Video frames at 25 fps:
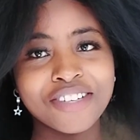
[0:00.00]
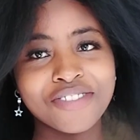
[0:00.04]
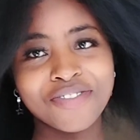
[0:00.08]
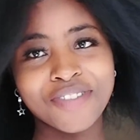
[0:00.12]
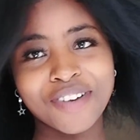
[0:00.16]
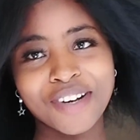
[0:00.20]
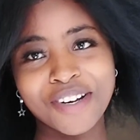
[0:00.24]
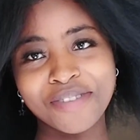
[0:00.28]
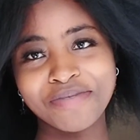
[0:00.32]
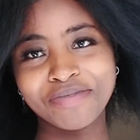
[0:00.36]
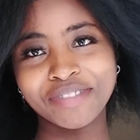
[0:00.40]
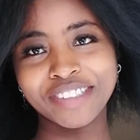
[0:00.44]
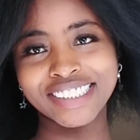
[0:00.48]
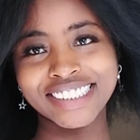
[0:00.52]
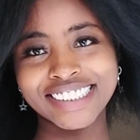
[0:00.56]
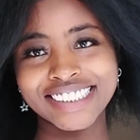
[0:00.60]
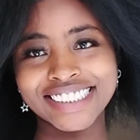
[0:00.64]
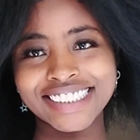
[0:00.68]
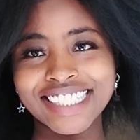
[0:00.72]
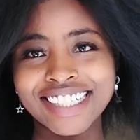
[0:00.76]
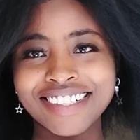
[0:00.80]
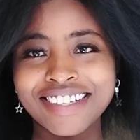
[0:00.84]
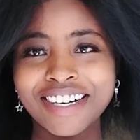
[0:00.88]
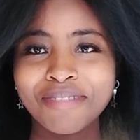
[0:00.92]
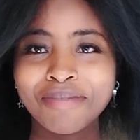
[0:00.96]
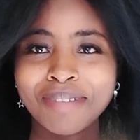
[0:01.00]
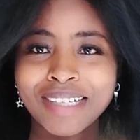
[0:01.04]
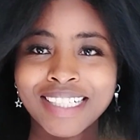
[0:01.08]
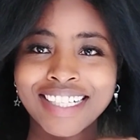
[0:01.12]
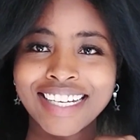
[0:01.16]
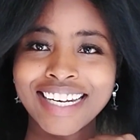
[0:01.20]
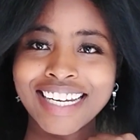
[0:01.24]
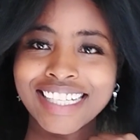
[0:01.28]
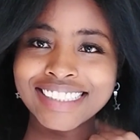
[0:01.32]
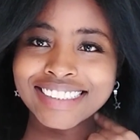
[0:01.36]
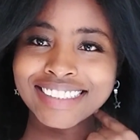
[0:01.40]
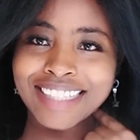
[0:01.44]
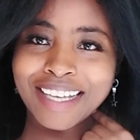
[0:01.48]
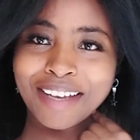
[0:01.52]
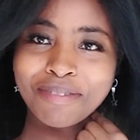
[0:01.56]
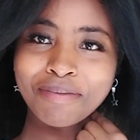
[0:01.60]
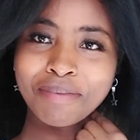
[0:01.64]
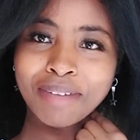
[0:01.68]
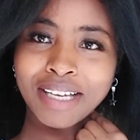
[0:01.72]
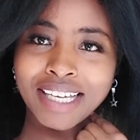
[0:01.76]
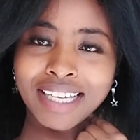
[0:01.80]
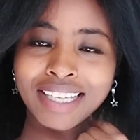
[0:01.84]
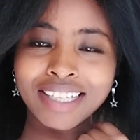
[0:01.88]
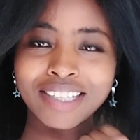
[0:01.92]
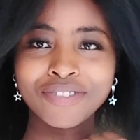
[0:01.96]
follow me on Instagram at
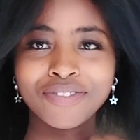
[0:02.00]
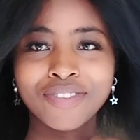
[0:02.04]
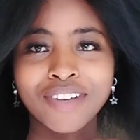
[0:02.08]
@thesamebay.